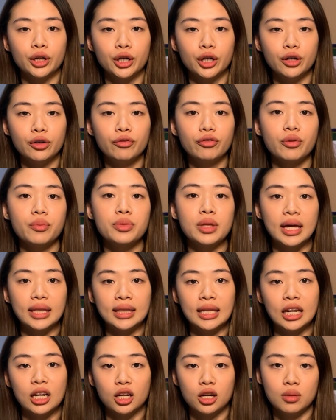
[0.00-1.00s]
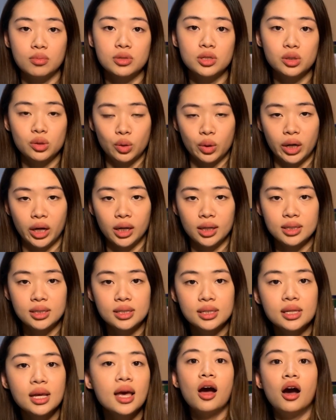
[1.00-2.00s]
earn from that income
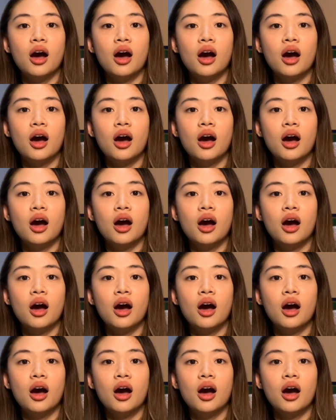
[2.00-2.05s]
source.